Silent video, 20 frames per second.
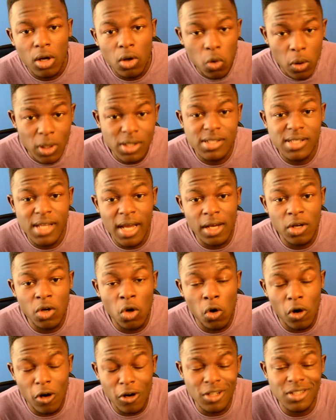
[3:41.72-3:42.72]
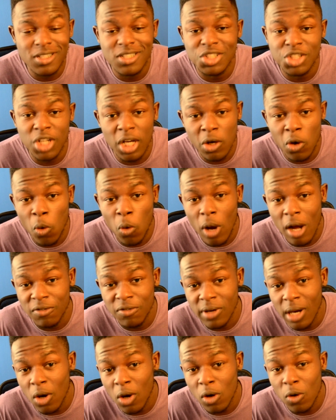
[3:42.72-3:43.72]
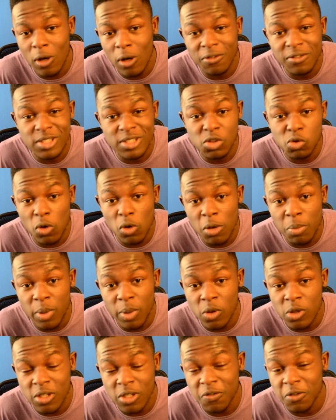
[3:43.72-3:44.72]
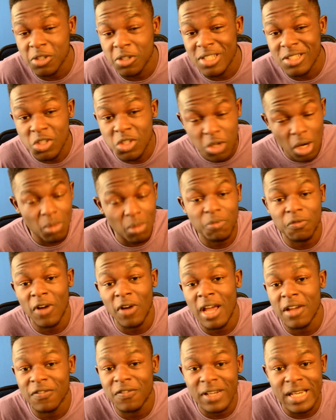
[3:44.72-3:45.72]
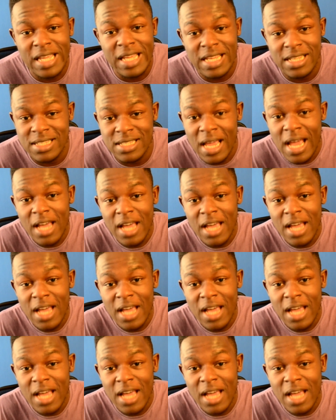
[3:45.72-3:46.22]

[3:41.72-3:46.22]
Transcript: Quick side note, on this channel I've now covered squad builders for the top 5 leagues,